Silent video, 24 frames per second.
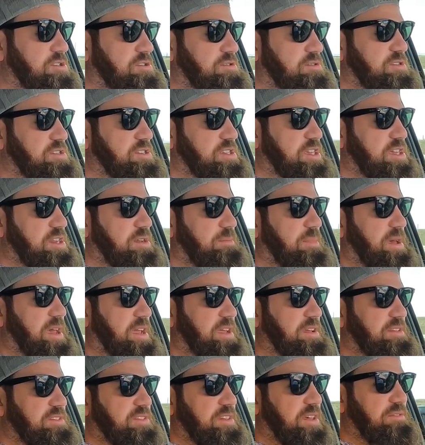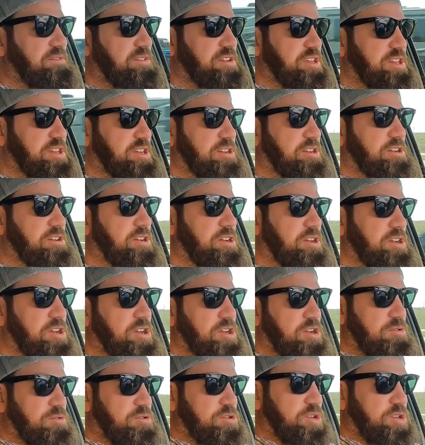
so let's get it back in 70 here we're